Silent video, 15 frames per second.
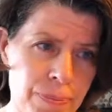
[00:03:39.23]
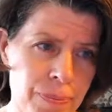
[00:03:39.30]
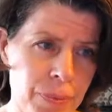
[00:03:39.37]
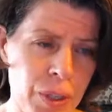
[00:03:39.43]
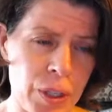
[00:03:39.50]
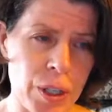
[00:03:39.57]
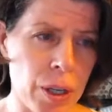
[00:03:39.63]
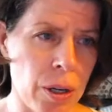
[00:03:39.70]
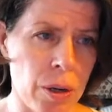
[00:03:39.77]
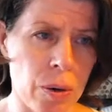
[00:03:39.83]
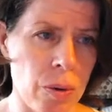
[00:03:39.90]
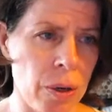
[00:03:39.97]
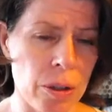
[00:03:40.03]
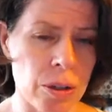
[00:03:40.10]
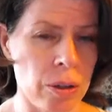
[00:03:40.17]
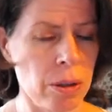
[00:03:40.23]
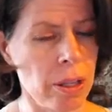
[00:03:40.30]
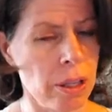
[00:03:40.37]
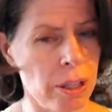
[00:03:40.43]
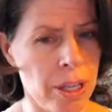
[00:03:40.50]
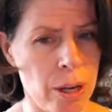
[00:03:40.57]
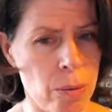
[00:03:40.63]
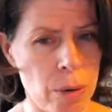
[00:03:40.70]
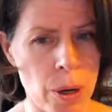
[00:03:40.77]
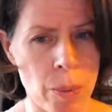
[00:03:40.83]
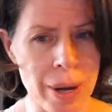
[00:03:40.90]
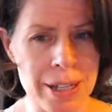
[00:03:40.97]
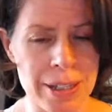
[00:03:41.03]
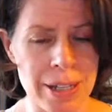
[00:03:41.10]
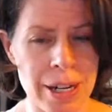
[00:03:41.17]
you know, it looked like
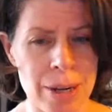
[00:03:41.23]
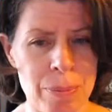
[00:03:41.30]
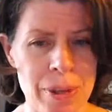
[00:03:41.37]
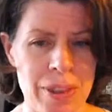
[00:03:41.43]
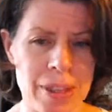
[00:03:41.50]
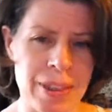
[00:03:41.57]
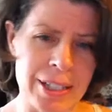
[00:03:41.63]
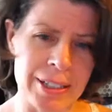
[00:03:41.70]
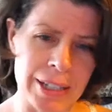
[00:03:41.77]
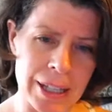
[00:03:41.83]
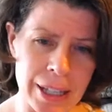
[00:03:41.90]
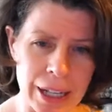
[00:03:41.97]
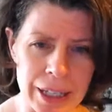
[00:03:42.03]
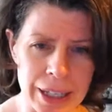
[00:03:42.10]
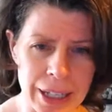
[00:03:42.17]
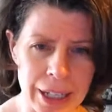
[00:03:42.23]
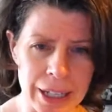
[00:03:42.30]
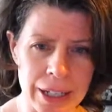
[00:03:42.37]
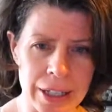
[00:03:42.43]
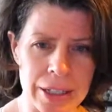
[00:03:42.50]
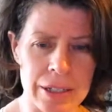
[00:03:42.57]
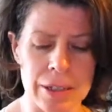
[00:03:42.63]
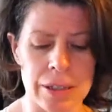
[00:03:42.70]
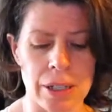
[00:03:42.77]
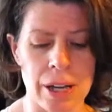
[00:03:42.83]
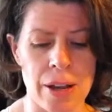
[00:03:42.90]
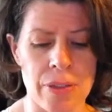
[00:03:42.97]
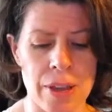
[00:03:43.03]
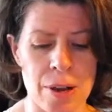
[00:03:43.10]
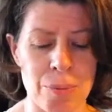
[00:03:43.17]
Rowenta, but then they say that leaks.
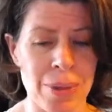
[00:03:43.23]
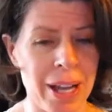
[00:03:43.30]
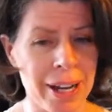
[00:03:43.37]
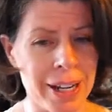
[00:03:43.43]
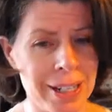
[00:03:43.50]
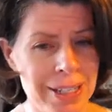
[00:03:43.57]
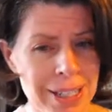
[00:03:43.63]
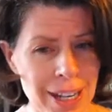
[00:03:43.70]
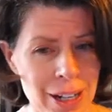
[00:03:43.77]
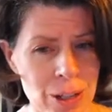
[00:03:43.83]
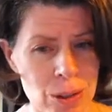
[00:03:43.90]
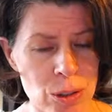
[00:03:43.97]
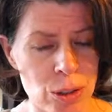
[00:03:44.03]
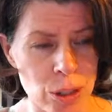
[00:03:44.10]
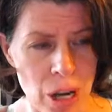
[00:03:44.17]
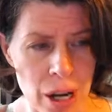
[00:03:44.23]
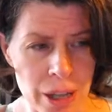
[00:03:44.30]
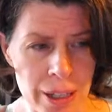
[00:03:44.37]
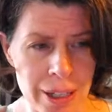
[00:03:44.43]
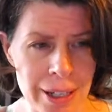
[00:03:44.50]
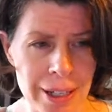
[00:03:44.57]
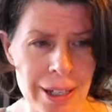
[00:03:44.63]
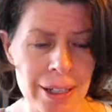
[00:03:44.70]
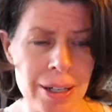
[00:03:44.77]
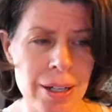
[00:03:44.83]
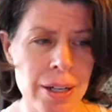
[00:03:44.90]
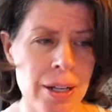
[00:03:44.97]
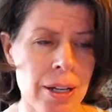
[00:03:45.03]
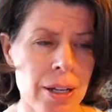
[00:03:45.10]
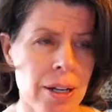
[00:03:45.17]
And then Black & Decker solid.
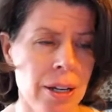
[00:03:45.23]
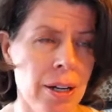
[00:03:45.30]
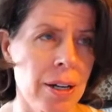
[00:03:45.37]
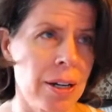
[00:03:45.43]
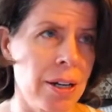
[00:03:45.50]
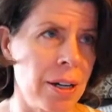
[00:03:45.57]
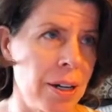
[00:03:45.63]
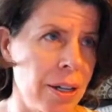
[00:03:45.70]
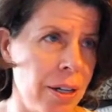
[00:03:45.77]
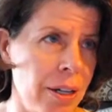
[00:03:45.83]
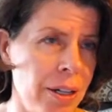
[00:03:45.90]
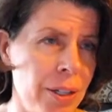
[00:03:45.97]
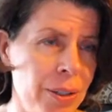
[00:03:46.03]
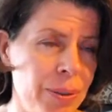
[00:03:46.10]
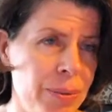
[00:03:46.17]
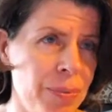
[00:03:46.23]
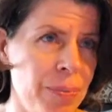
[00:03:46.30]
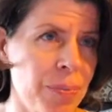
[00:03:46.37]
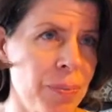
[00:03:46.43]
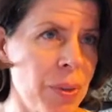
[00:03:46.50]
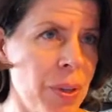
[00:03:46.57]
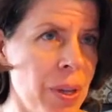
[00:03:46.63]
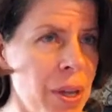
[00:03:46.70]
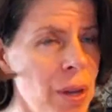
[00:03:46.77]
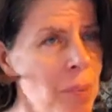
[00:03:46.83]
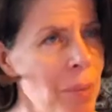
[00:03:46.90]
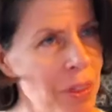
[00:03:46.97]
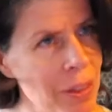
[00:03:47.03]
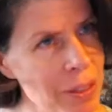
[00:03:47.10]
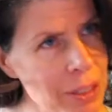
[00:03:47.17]

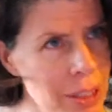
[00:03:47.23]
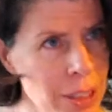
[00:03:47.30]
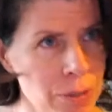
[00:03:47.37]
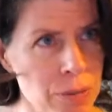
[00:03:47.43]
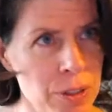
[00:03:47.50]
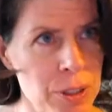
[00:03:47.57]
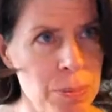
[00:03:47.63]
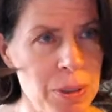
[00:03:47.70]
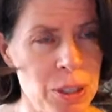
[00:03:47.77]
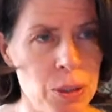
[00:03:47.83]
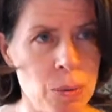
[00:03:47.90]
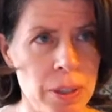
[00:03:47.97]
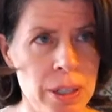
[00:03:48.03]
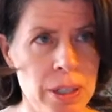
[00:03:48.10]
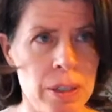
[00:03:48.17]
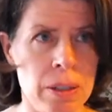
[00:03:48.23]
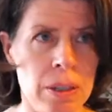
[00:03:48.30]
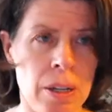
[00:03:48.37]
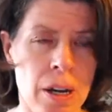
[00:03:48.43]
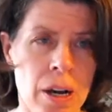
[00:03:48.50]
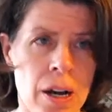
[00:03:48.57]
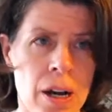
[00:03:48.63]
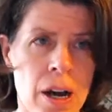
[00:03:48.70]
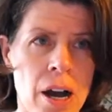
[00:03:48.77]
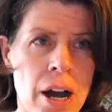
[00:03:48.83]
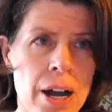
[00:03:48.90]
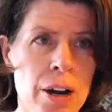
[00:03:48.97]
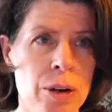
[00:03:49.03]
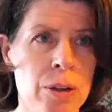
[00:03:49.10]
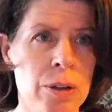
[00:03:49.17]
But there's a difference between
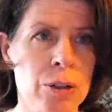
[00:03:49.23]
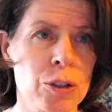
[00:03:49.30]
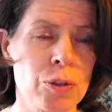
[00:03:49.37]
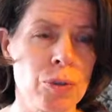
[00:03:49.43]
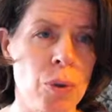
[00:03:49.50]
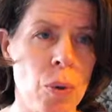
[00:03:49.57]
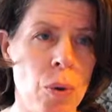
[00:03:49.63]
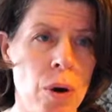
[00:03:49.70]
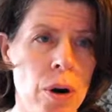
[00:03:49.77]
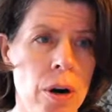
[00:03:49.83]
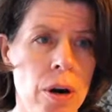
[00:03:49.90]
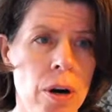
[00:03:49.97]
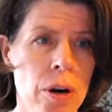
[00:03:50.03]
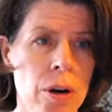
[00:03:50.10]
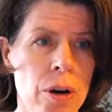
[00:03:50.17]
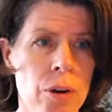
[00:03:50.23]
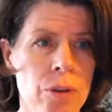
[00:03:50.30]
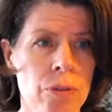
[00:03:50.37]
irons for